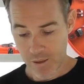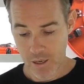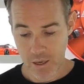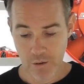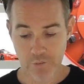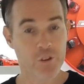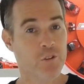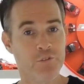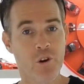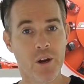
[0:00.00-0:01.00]
Uh, for
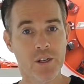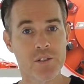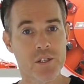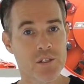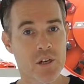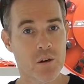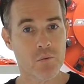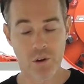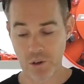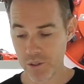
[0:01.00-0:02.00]
the finer detail
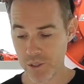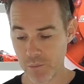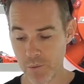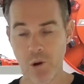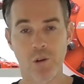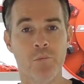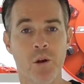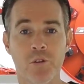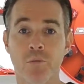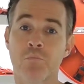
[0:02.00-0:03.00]
work on some of my
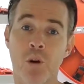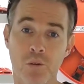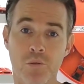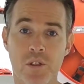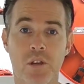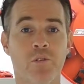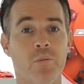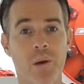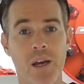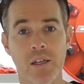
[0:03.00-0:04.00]
models, if
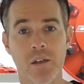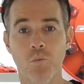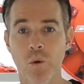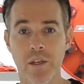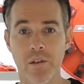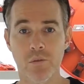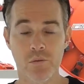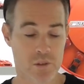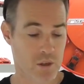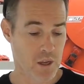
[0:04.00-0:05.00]
I'm painting
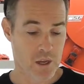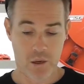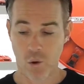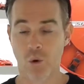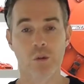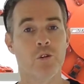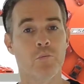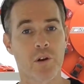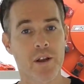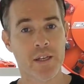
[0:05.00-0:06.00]
wheels or
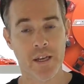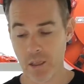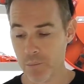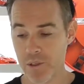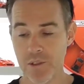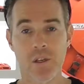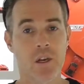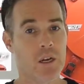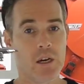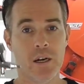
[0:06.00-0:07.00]
little brake
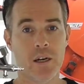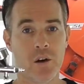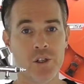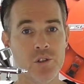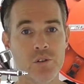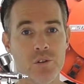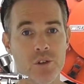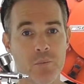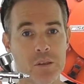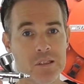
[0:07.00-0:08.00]
calipers, uh, I do
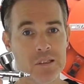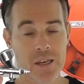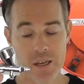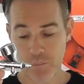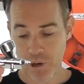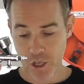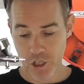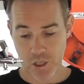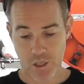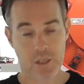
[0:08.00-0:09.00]
use my little
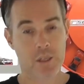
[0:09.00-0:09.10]
airbrush.